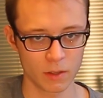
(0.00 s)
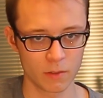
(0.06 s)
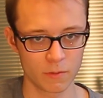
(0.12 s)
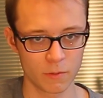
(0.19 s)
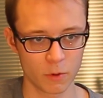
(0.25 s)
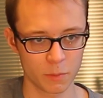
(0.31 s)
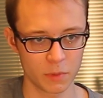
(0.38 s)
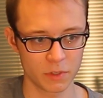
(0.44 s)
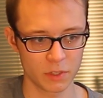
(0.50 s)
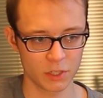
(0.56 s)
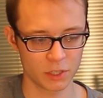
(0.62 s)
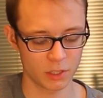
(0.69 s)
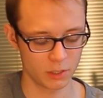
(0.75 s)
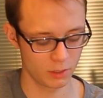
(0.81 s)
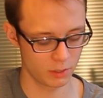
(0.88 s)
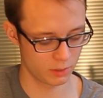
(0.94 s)
Fourth
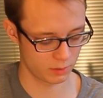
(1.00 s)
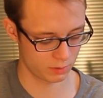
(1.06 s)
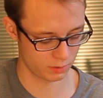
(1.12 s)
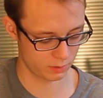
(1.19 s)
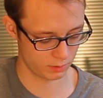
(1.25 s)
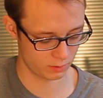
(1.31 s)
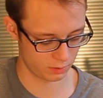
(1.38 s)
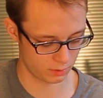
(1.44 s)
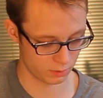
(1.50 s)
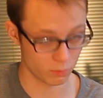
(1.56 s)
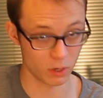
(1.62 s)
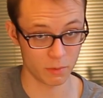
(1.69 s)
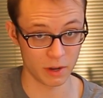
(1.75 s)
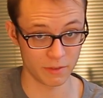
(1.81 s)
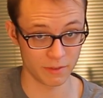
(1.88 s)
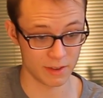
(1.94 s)
position,
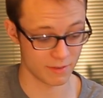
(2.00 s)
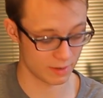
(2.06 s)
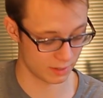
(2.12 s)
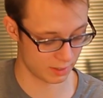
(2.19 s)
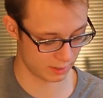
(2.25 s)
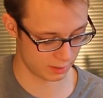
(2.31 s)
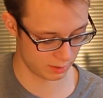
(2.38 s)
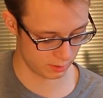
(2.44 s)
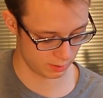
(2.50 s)
one of my favorites.